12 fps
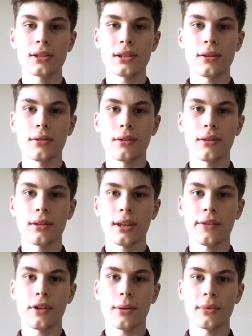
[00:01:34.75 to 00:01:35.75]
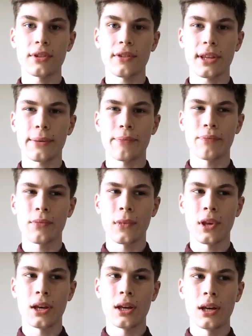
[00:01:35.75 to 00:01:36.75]
So thank you very much
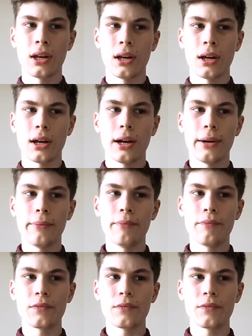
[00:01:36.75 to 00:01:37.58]
for that.